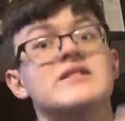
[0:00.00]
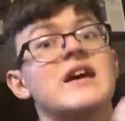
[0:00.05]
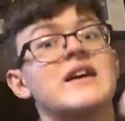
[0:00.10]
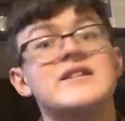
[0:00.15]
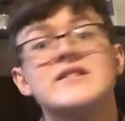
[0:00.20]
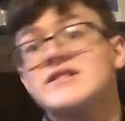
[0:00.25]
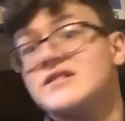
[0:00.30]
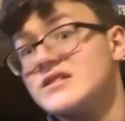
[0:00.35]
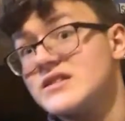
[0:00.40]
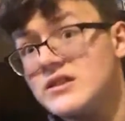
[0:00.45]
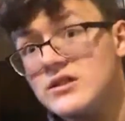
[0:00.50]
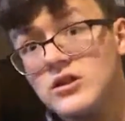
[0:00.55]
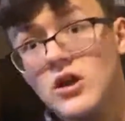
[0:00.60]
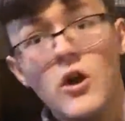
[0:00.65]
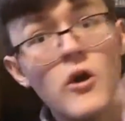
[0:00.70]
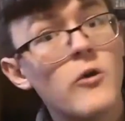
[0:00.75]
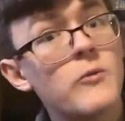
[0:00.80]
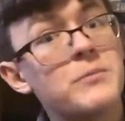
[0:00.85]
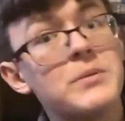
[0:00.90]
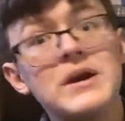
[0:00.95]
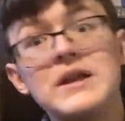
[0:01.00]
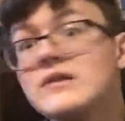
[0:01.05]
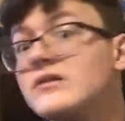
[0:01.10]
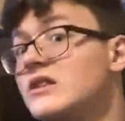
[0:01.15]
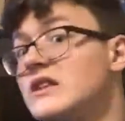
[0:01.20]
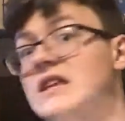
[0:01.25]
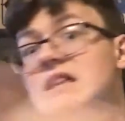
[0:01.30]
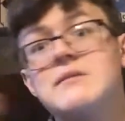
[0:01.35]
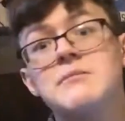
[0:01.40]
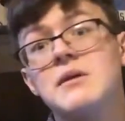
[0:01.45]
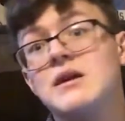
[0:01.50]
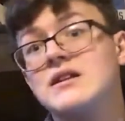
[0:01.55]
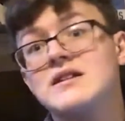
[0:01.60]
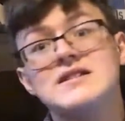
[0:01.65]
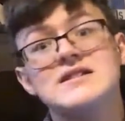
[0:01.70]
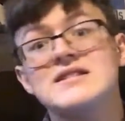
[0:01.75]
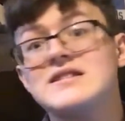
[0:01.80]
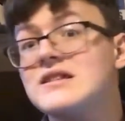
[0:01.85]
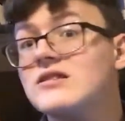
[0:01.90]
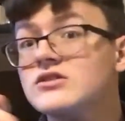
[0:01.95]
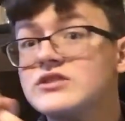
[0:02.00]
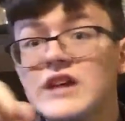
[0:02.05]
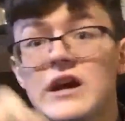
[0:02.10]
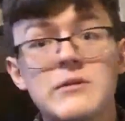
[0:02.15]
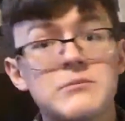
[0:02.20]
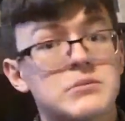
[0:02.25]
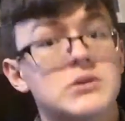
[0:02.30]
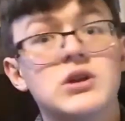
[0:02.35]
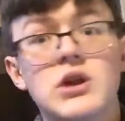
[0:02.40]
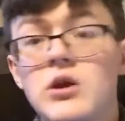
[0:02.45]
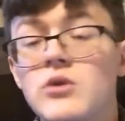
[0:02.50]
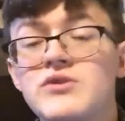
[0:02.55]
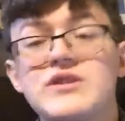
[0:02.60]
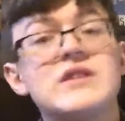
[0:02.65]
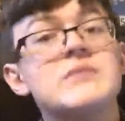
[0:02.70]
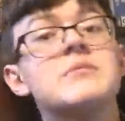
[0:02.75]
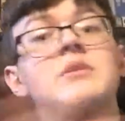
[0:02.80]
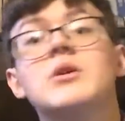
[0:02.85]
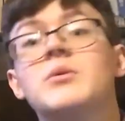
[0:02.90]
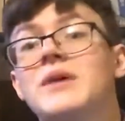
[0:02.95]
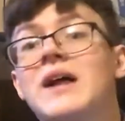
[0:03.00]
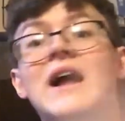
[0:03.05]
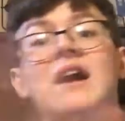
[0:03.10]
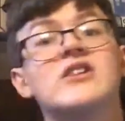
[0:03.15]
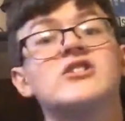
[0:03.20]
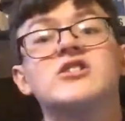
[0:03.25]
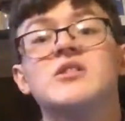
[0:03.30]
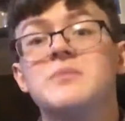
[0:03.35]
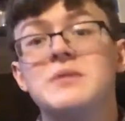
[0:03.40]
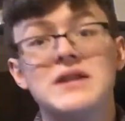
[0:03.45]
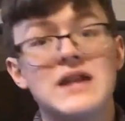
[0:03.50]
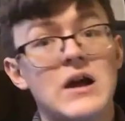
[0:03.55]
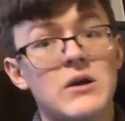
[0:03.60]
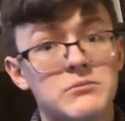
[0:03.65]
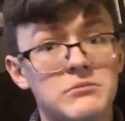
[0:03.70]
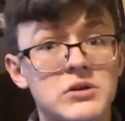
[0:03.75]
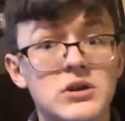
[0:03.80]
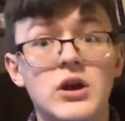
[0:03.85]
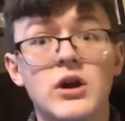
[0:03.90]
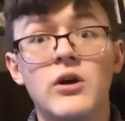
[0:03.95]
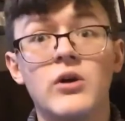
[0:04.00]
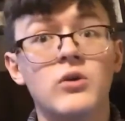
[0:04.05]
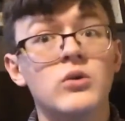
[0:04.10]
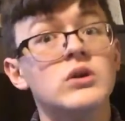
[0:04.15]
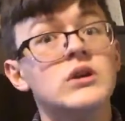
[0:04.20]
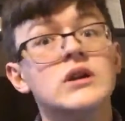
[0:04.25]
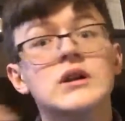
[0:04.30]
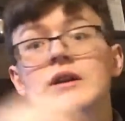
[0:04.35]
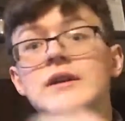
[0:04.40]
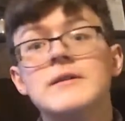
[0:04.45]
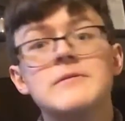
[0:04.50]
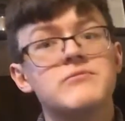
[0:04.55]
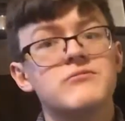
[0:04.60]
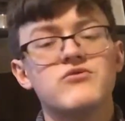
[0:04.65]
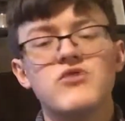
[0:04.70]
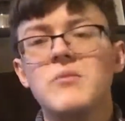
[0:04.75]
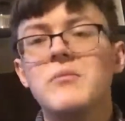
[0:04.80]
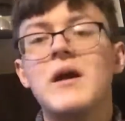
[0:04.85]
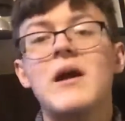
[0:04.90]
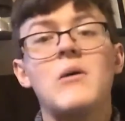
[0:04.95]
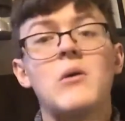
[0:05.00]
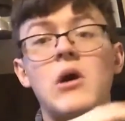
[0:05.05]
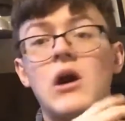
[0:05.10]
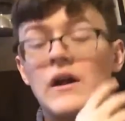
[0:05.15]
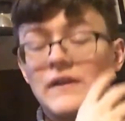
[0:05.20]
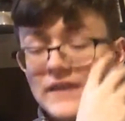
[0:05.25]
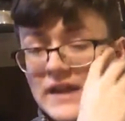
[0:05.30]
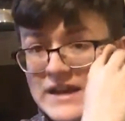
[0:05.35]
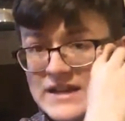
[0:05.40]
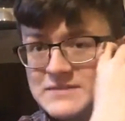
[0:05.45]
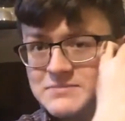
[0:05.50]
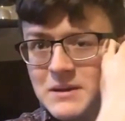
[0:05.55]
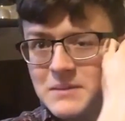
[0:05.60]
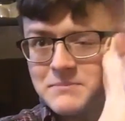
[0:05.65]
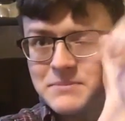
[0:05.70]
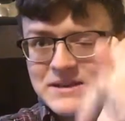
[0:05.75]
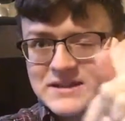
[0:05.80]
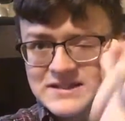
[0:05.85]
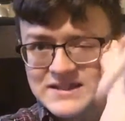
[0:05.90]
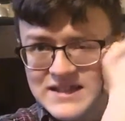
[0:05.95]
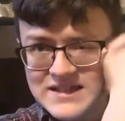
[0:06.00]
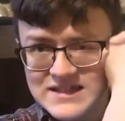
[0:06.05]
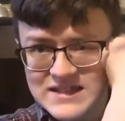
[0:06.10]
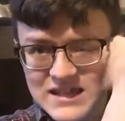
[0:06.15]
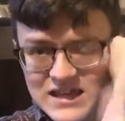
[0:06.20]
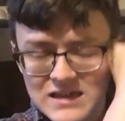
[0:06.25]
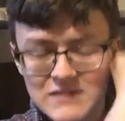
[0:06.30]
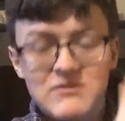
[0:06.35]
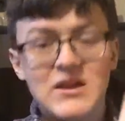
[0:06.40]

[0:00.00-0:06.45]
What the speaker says: That is still open. The email is still down below. The email will actually be down below from now on. That is my business